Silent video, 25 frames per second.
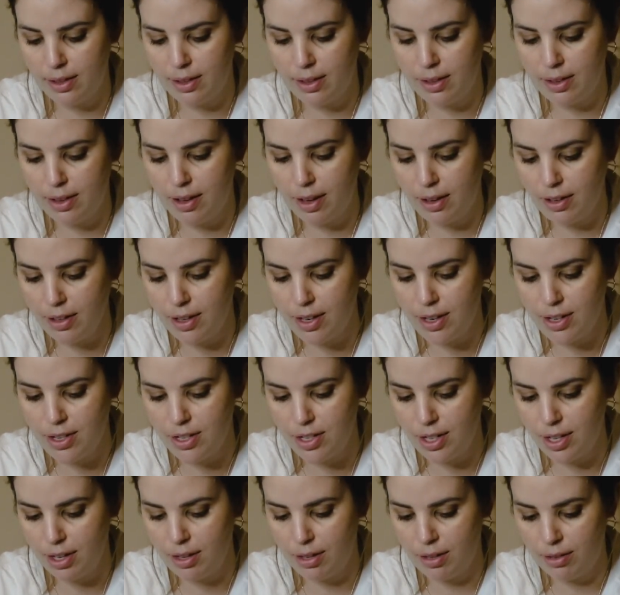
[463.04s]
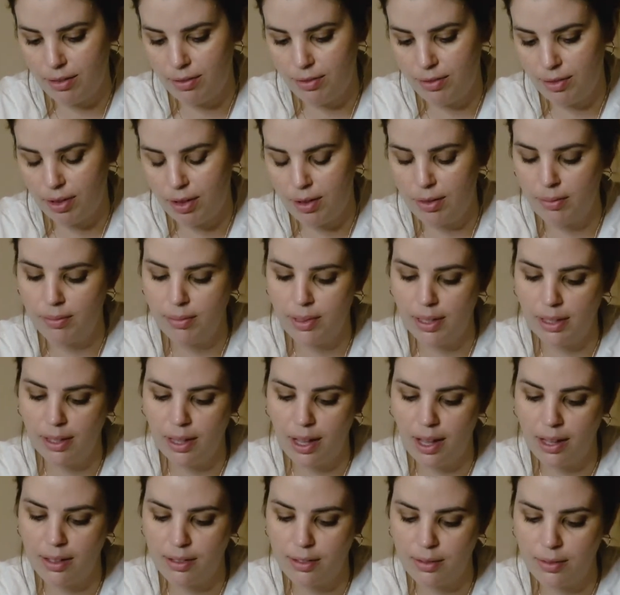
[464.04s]
gunky gel from the
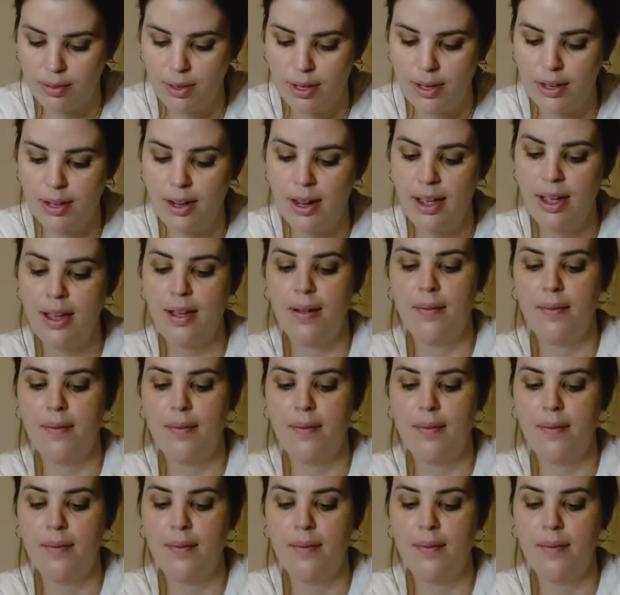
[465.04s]
last one.